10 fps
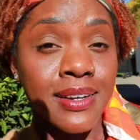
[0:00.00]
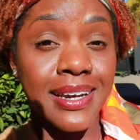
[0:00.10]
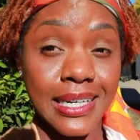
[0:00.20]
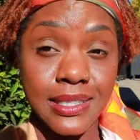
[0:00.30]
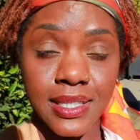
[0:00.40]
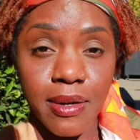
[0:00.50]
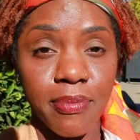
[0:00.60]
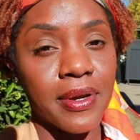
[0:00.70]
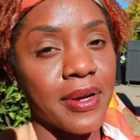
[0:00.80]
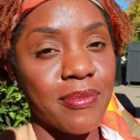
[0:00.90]
Next tip,
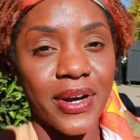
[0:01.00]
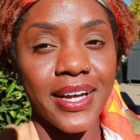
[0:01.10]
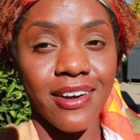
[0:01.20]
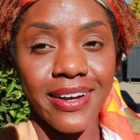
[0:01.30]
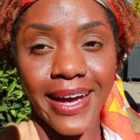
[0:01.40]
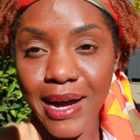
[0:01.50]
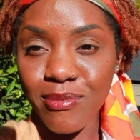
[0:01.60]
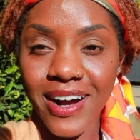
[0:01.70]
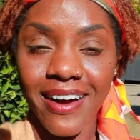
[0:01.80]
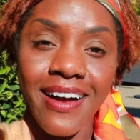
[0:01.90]
bring your
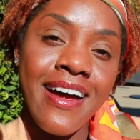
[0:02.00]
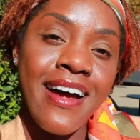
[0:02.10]
camera.